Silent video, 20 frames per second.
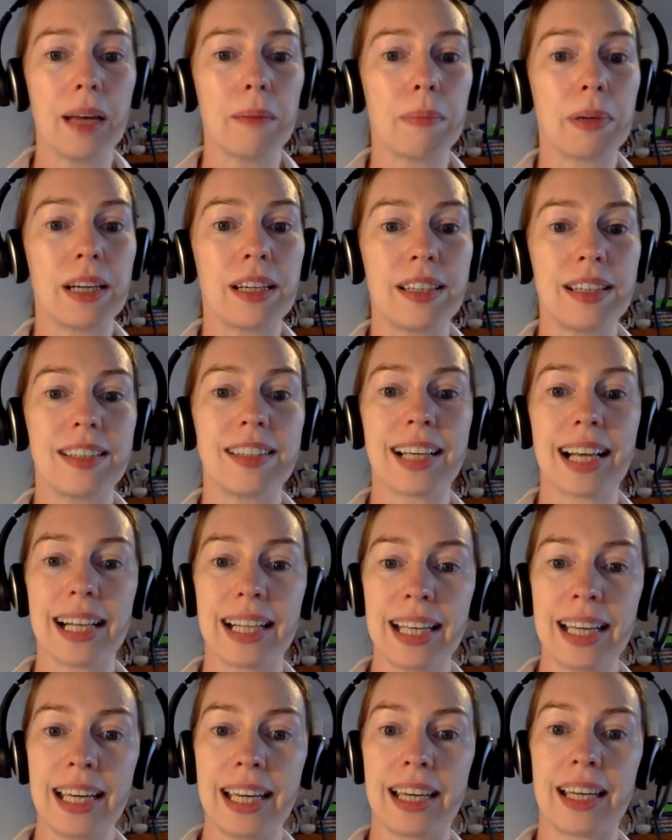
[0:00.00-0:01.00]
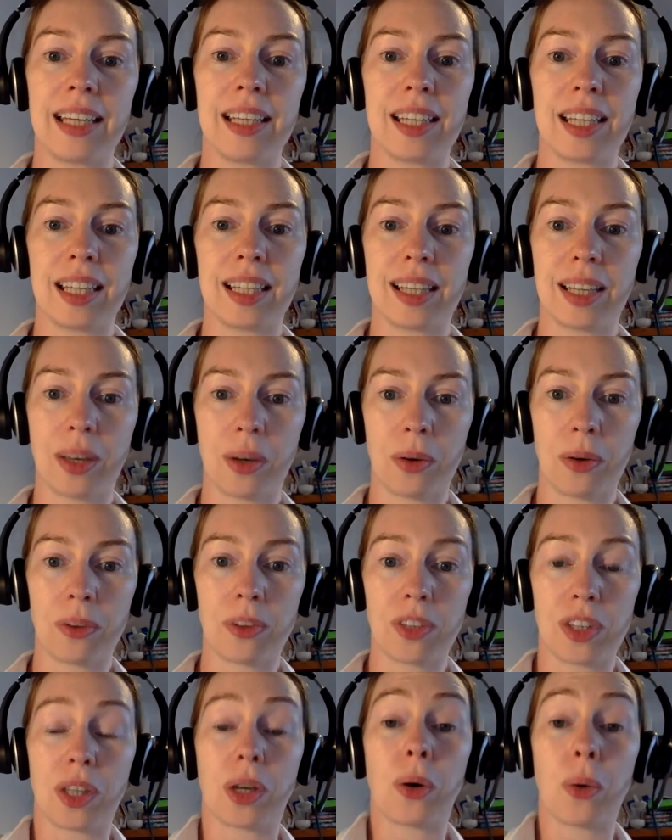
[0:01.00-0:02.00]
But it is clear that
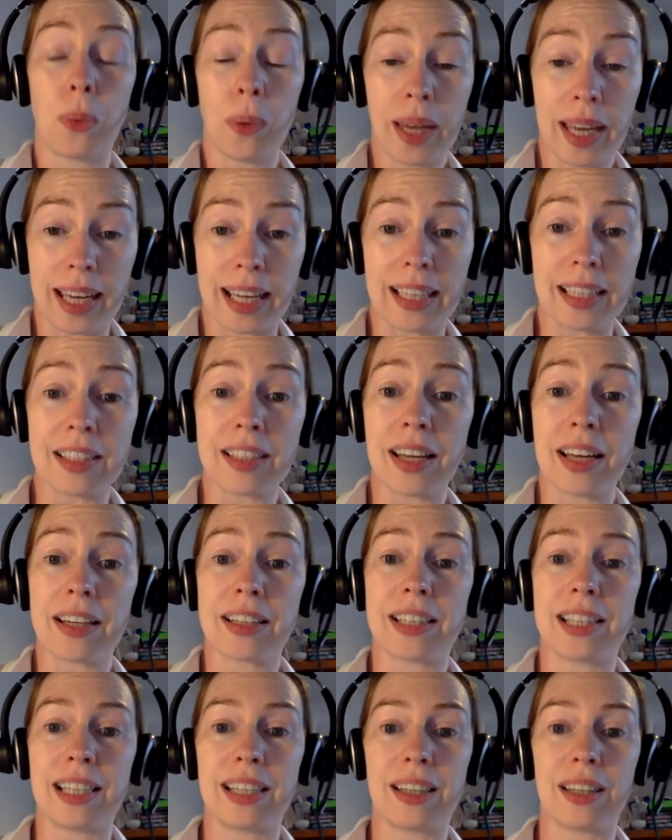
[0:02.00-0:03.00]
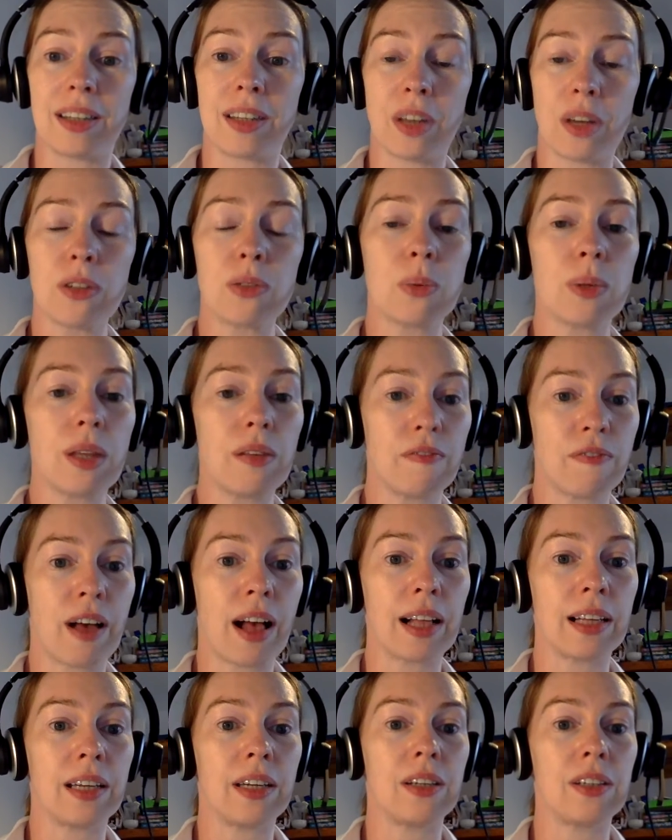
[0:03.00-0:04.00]
to the Queen, certainly, that those were the
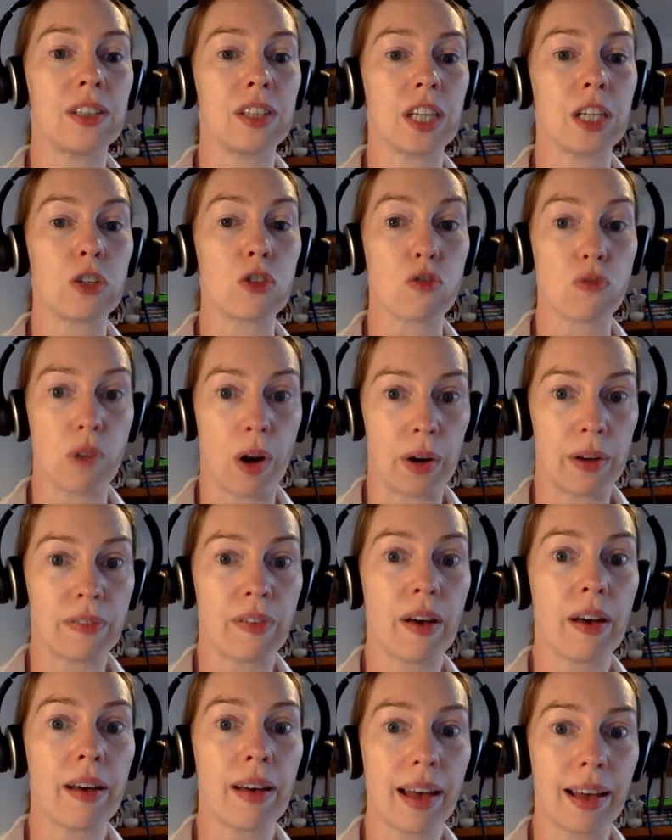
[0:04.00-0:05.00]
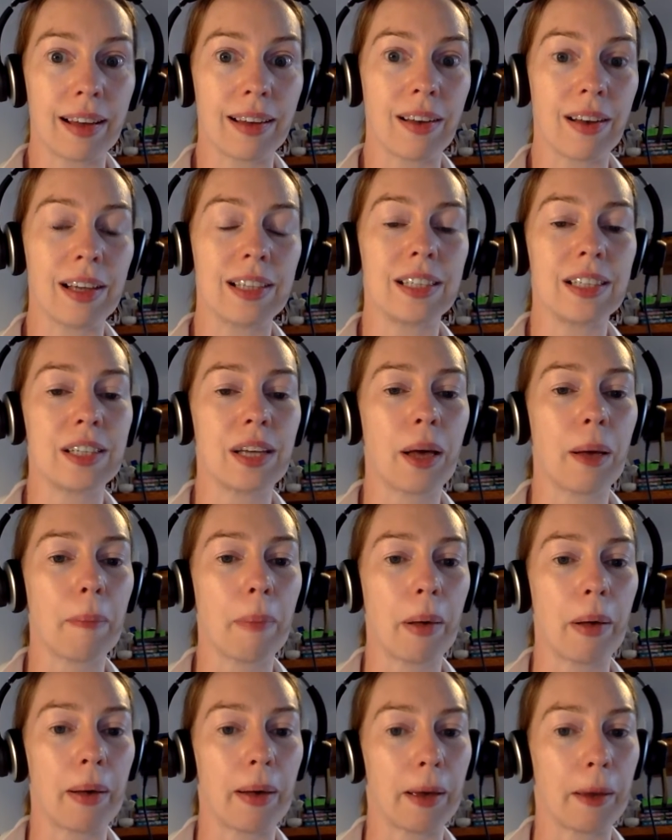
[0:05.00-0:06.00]
values that drove her and guided her
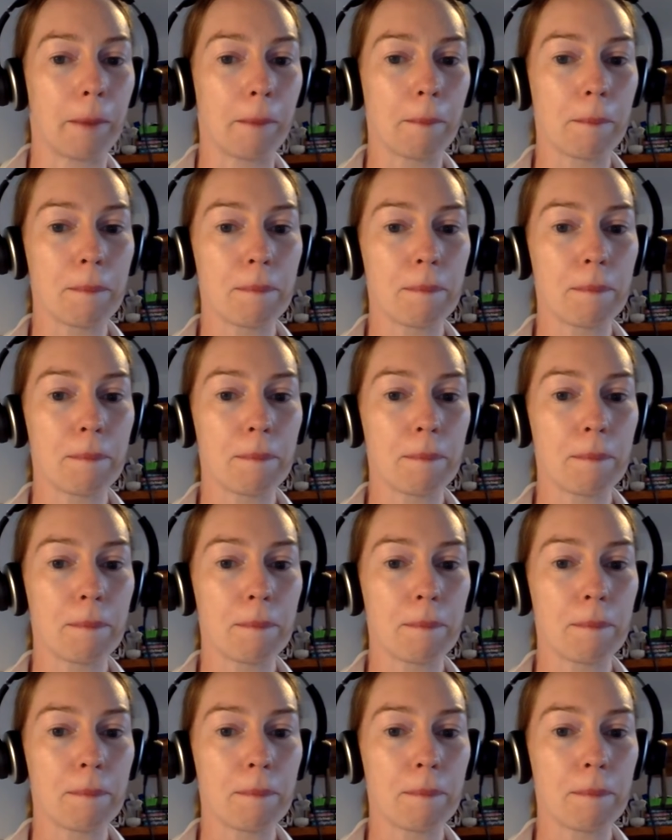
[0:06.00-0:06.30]
by.